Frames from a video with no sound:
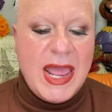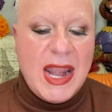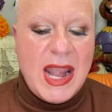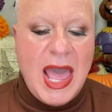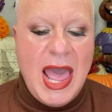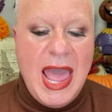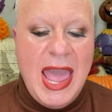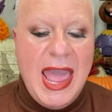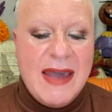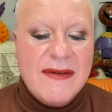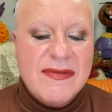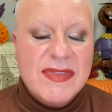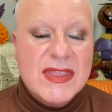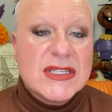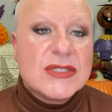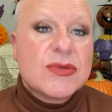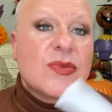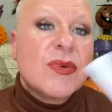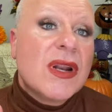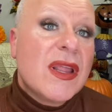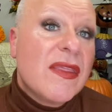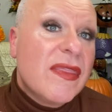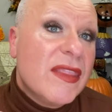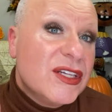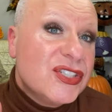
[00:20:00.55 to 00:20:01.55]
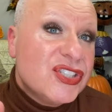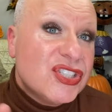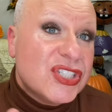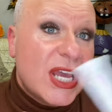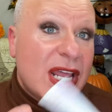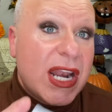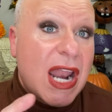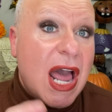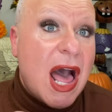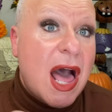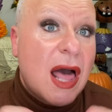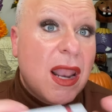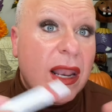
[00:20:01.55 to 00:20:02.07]
And I have this one in the
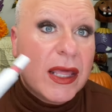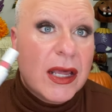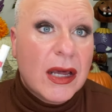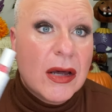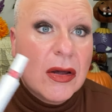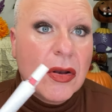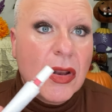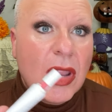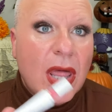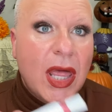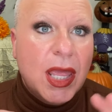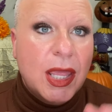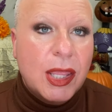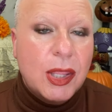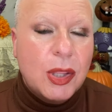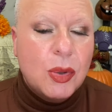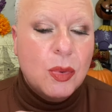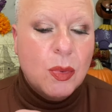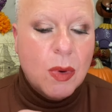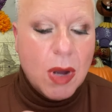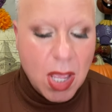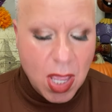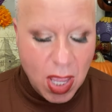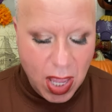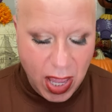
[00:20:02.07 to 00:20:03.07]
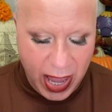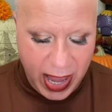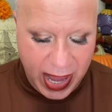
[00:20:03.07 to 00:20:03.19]
shade Island Glow.